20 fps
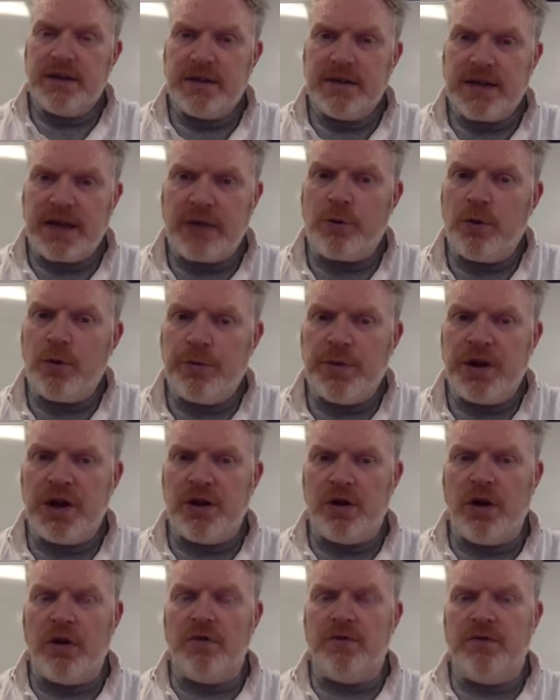That would be a
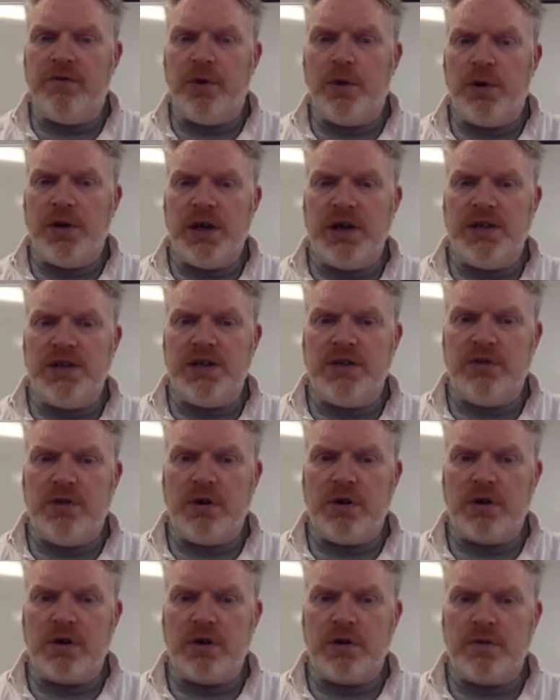non-foliated
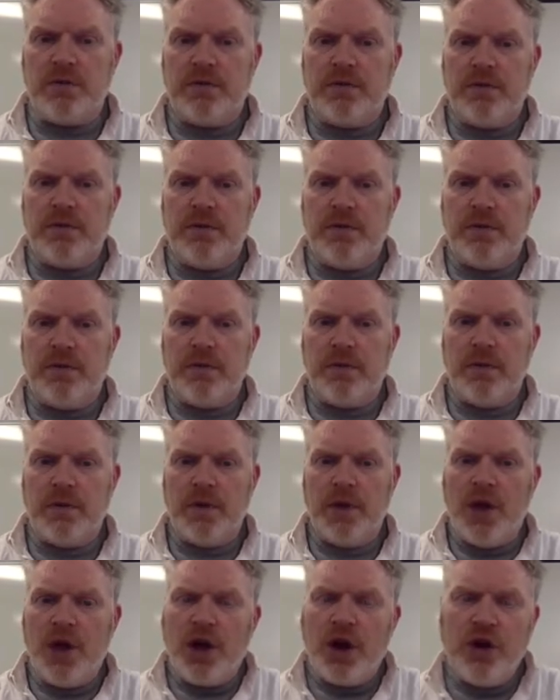rock.
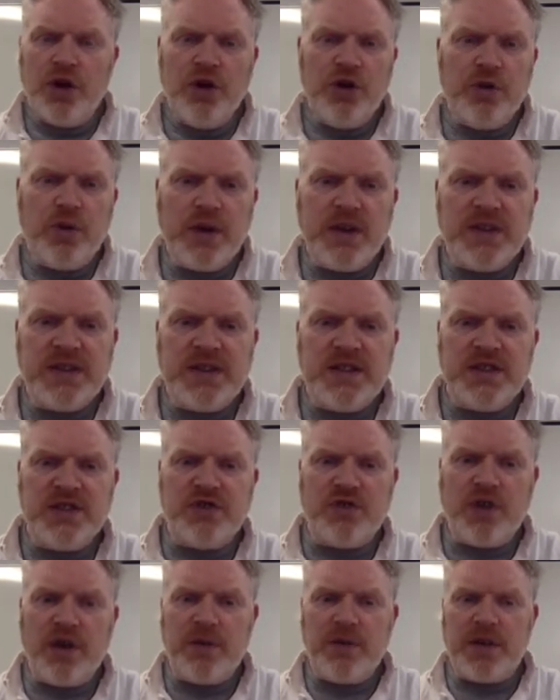Another way to
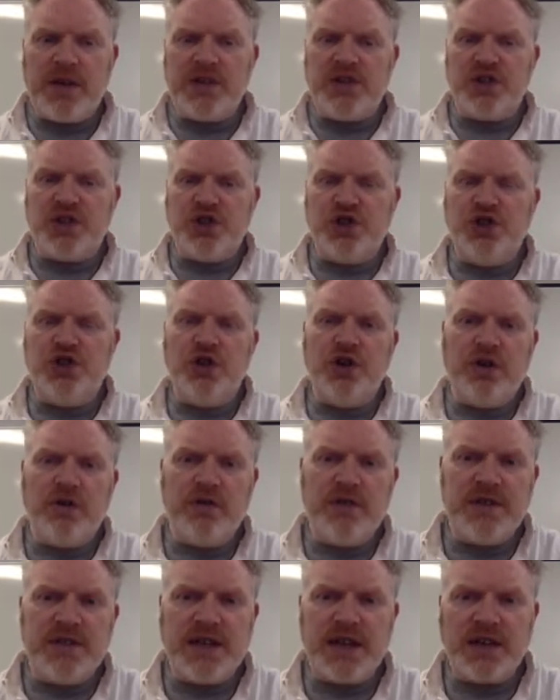describe that is a
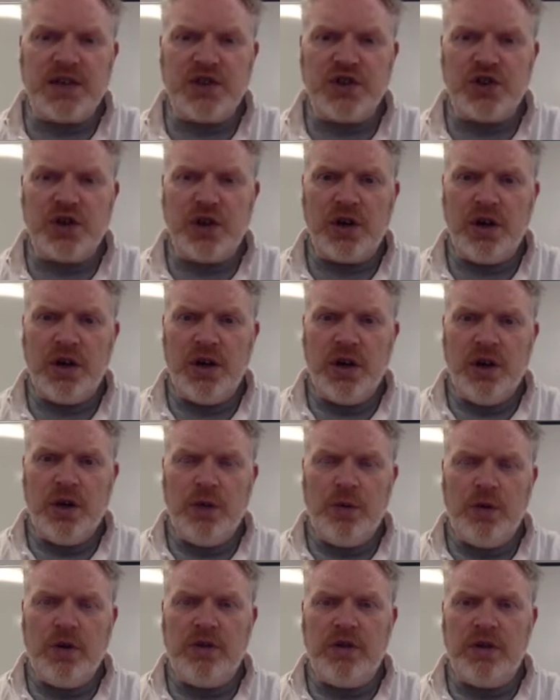sugary texture,
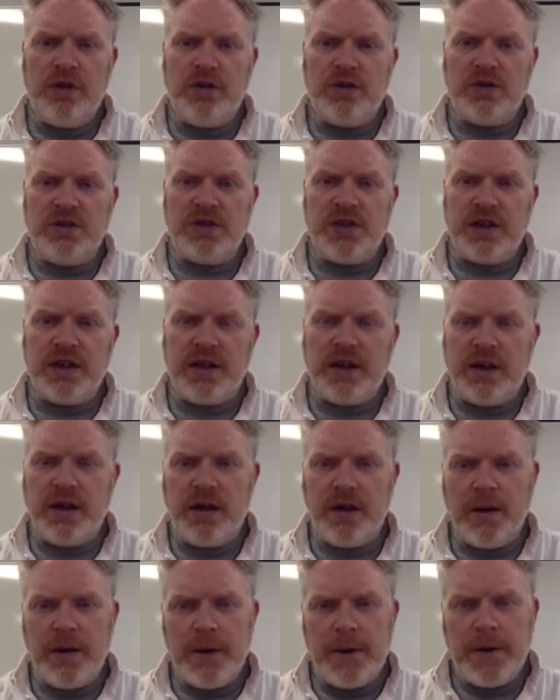where it looks like the
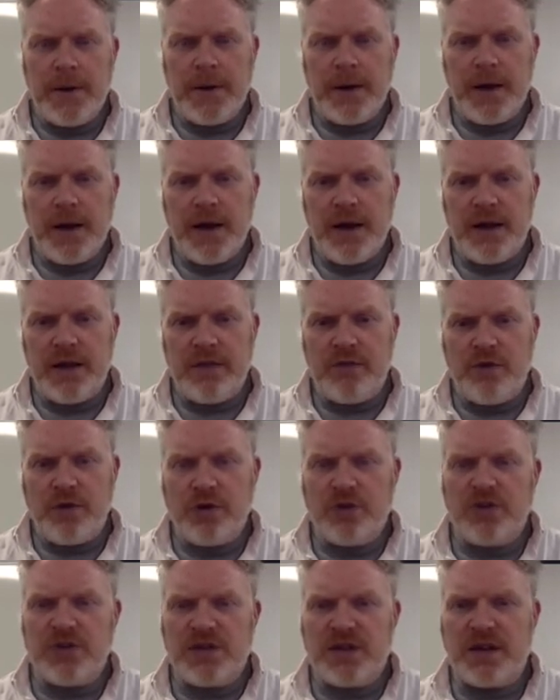rock
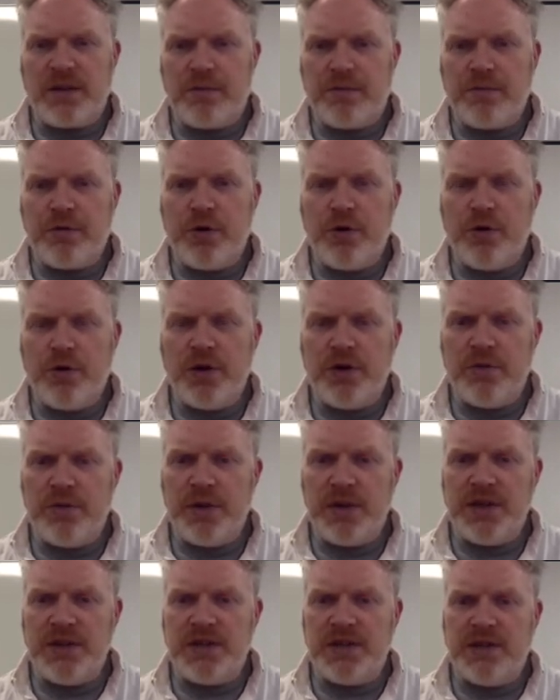looks like a broken
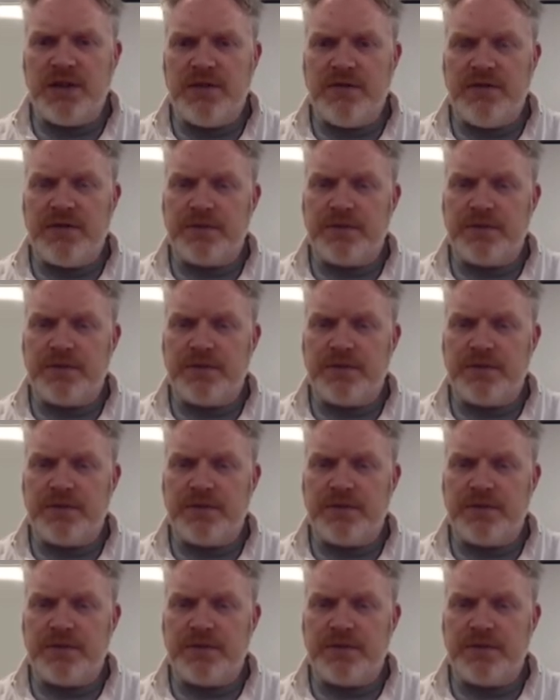piece of